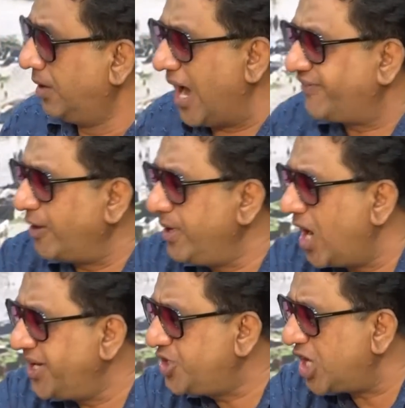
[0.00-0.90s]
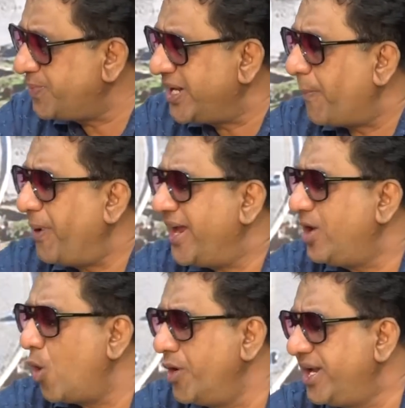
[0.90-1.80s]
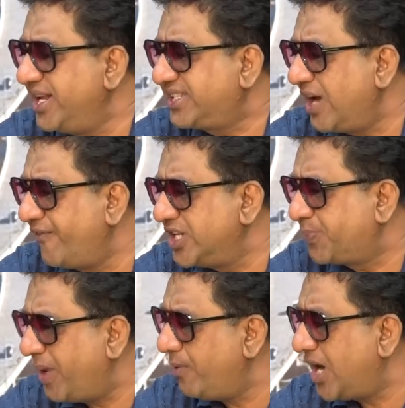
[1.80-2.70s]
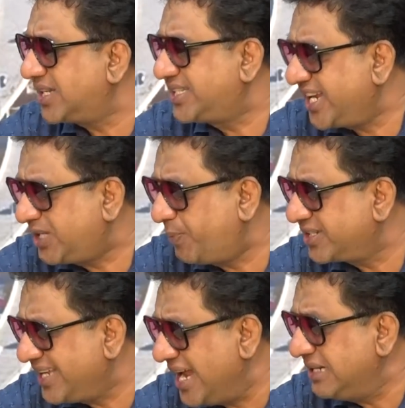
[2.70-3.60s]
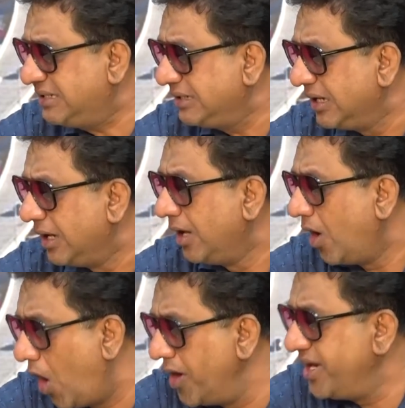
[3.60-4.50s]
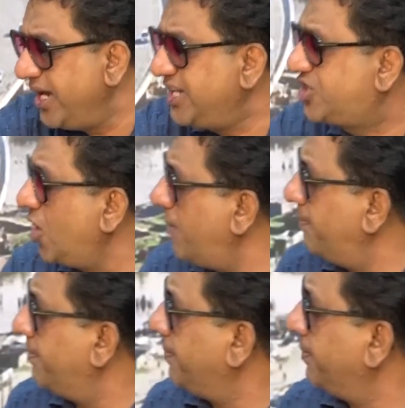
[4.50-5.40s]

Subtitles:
After we got the judgment, they paid only the severance pay. We got 6% on each sum.